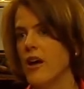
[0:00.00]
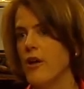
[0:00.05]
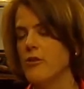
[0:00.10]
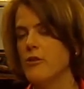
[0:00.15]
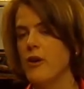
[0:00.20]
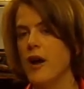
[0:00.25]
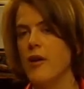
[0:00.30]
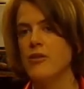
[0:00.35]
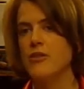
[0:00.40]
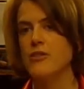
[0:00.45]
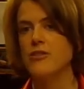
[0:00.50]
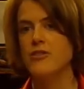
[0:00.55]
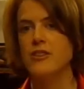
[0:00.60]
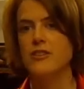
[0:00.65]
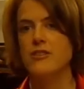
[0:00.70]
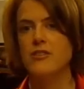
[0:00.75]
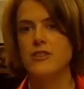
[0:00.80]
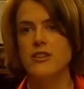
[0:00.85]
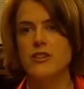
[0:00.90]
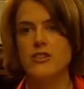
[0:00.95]
Throughout the
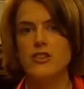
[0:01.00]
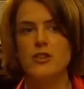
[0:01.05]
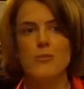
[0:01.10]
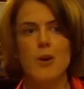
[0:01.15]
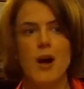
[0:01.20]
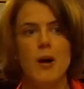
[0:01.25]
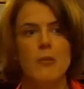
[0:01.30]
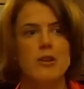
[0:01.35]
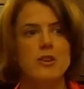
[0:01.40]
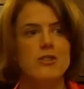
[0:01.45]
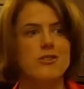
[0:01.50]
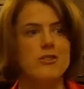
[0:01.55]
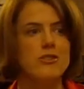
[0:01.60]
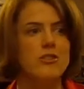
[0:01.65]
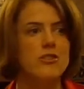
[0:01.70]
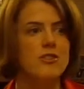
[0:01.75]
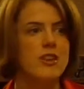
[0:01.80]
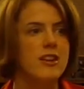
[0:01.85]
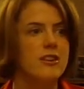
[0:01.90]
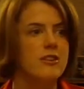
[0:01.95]
60s, she published a
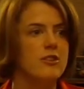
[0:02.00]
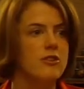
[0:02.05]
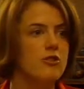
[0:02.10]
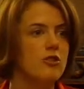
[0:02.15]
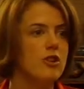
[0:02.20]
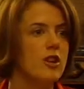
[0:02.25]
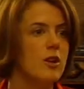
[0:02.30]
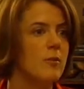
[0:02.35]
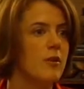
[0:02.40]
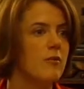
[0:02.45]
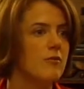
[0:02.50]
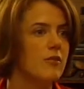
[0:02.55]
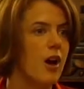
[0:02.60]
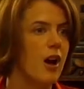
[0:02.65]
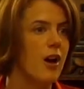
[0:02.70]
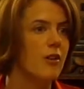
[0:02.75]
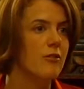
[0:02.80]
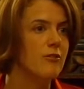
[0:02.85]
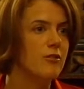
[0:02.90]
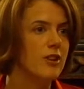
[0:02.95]
steady stream of
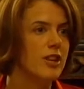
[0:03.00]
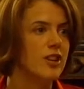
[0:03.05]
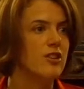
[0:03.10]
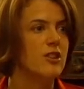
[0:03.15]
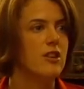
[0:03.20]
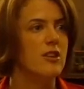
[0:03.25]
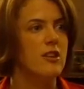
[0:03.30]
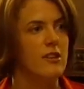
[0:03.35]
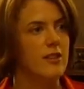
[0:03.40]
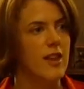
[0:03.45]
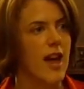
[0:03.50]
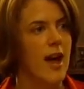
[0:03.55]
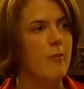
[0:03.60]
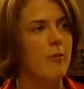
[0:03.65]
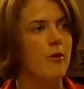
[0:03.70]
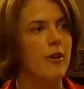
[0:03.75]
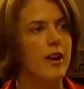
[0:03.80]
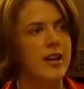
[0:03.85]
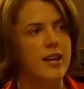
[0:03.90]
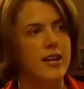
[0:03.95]
nonfiction
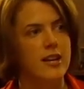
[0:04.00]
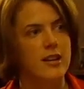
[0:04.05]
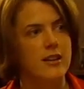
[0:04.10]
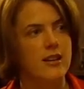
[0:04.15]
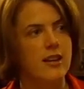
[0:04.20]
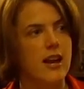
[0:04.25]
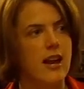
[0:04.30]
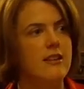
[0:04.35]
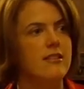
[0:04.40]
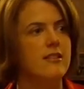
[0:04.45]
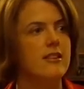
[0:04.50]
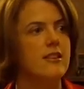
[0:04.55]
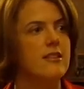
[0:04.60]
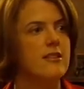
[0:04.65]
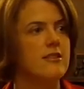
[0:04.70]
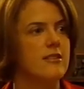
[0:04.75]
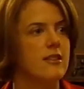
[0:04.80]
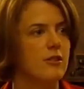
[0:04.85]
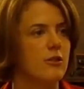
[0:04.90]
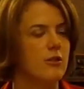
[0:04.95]
elaborating the
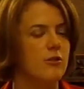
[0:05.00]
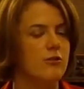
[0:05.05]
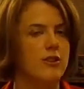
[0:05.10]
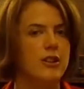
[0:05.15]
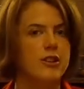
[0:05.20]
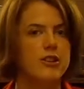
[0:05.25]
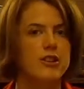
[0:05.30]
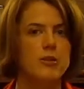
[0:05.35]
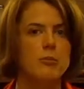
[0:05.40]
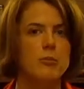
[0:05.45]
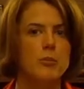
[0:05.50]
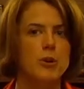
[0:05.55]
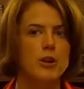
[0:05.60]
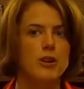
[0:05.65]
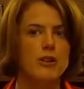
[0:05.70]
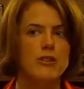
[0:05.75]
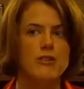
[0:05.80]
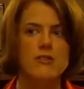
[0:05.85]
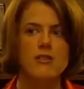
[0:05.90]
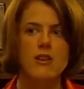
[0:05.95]
ideas in her fiction
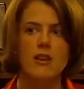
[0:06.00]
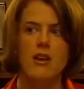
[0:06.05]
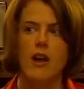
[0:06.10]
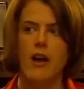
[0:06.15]
books.